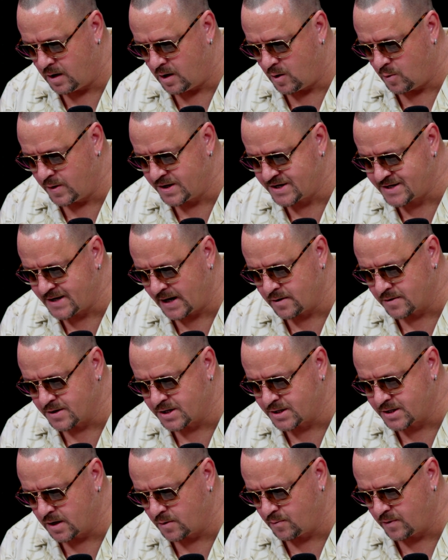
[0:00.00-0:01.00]
We settled
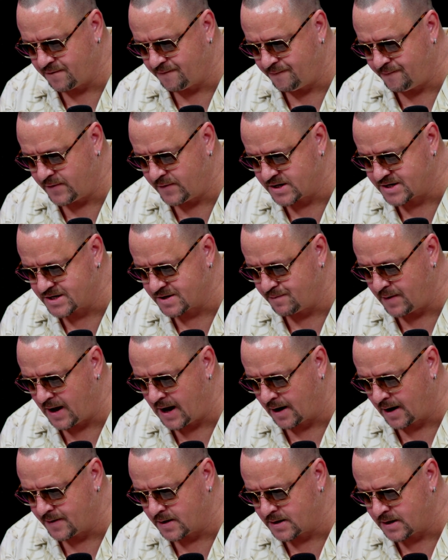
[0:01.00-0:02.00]
shit with fists back
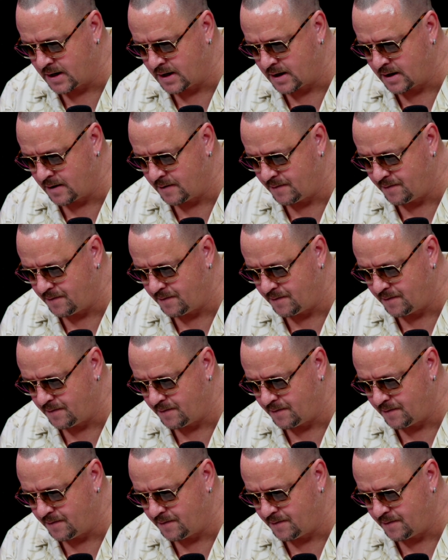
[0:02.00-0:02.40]
in the day.